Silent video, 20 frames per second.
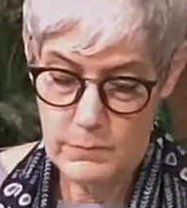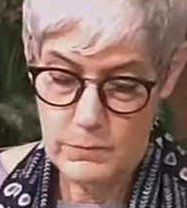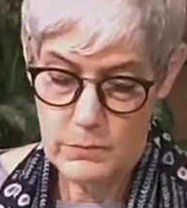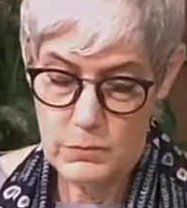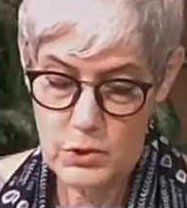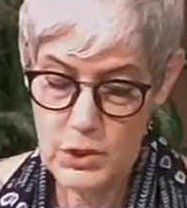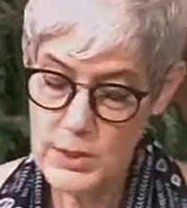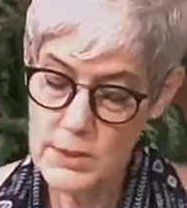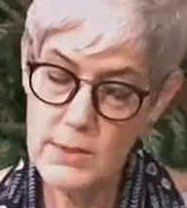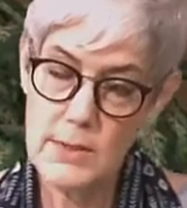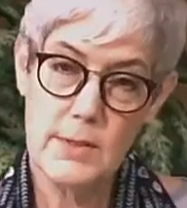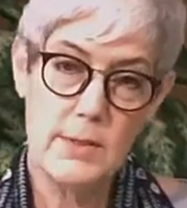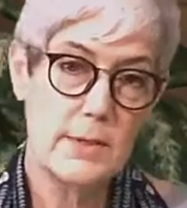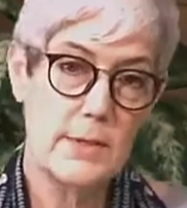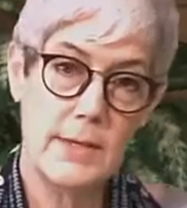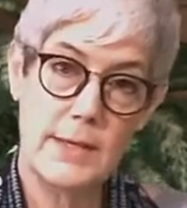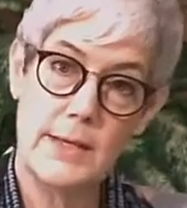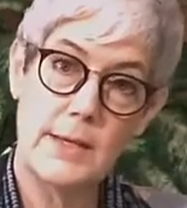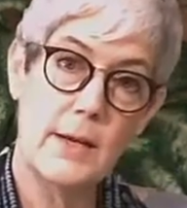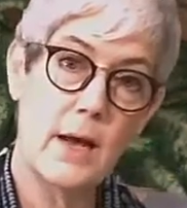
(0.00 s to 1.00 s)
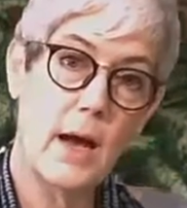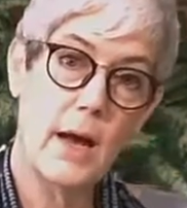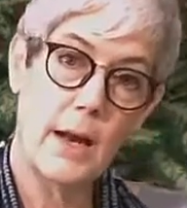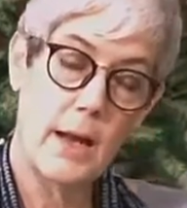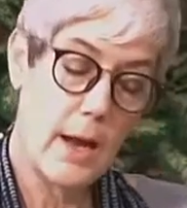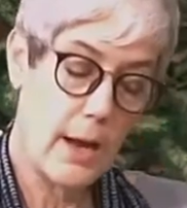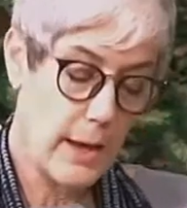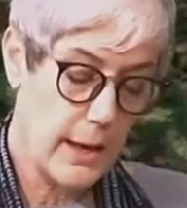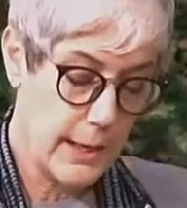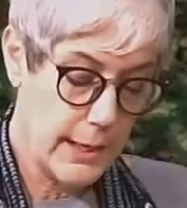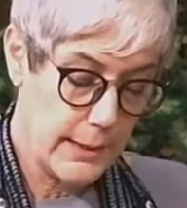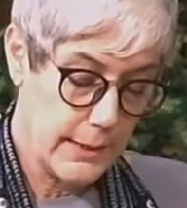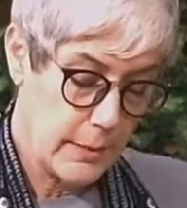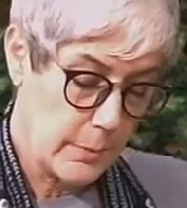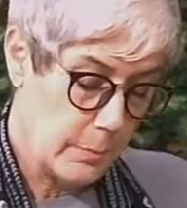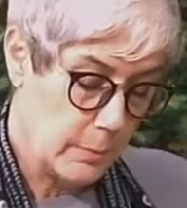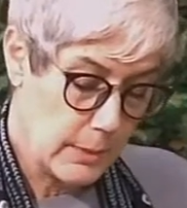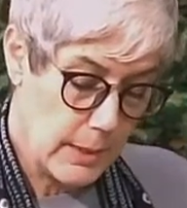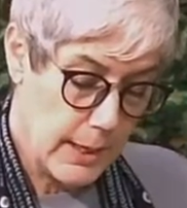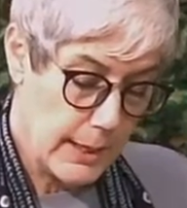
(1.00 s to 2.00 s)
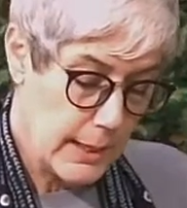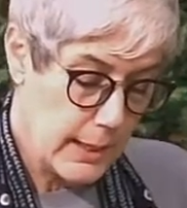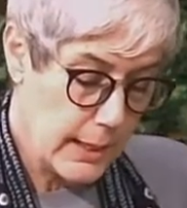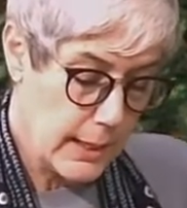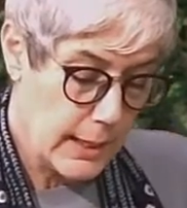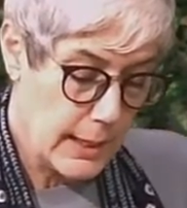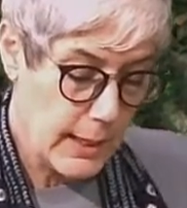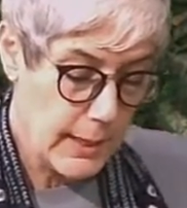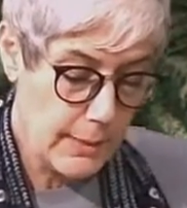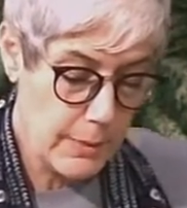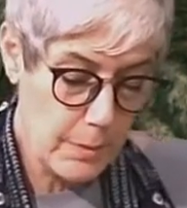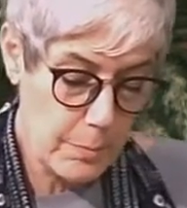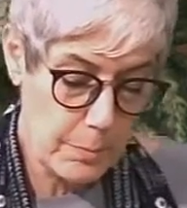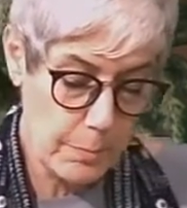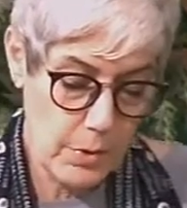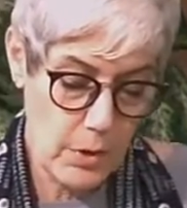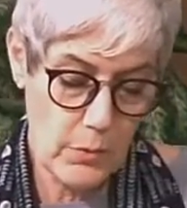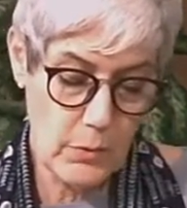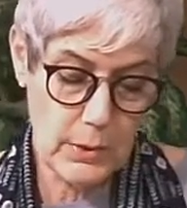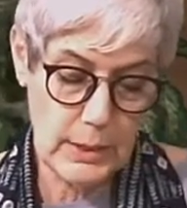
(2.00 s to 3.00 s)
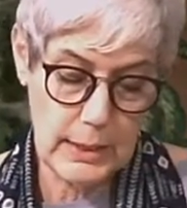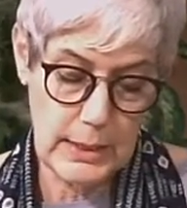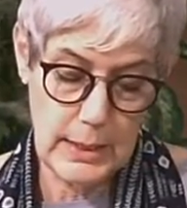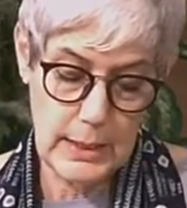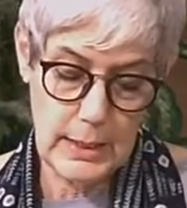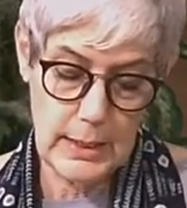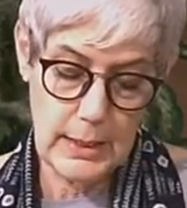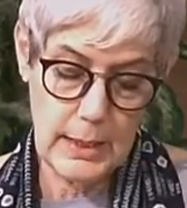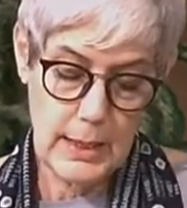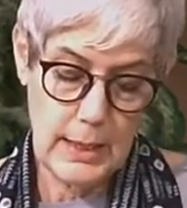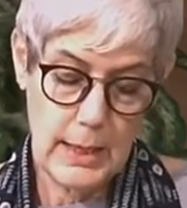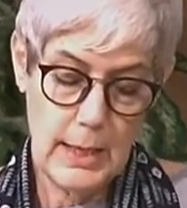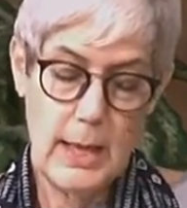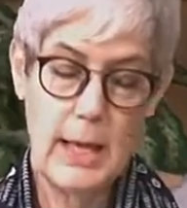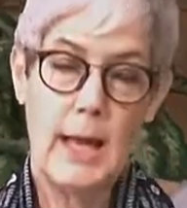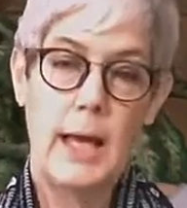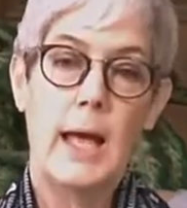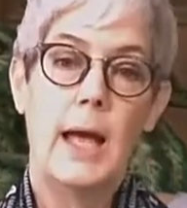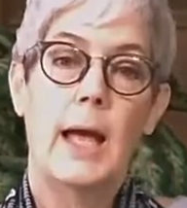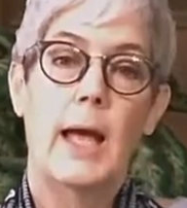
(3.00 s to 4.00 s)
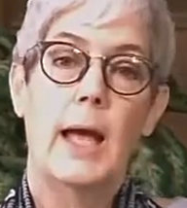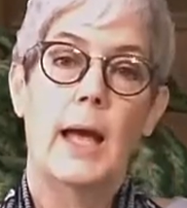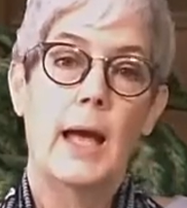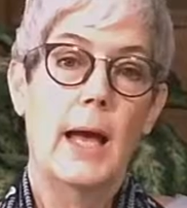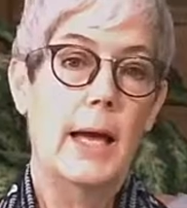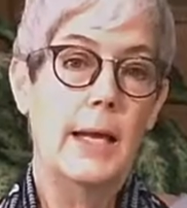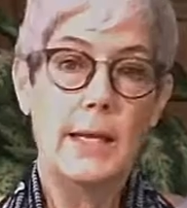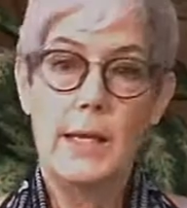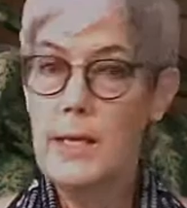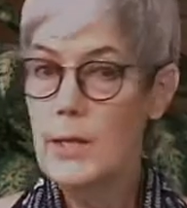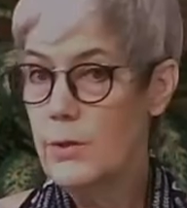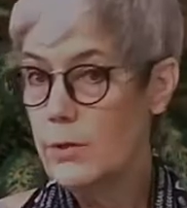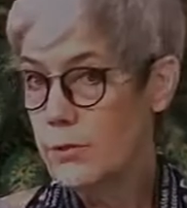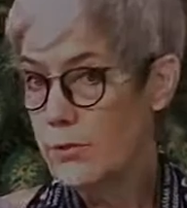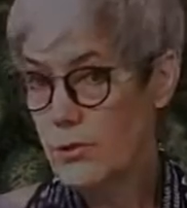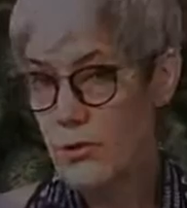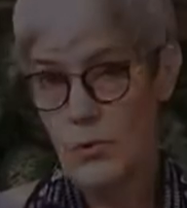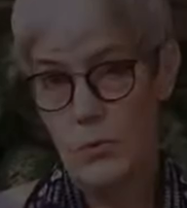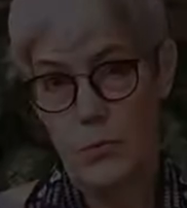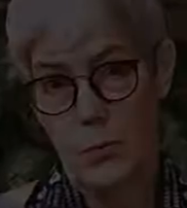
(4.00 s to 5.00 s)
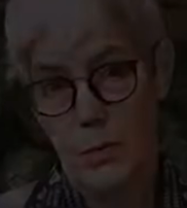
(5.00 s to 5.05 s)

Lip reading: Jesus did not hide the bloody and the broken, and neither should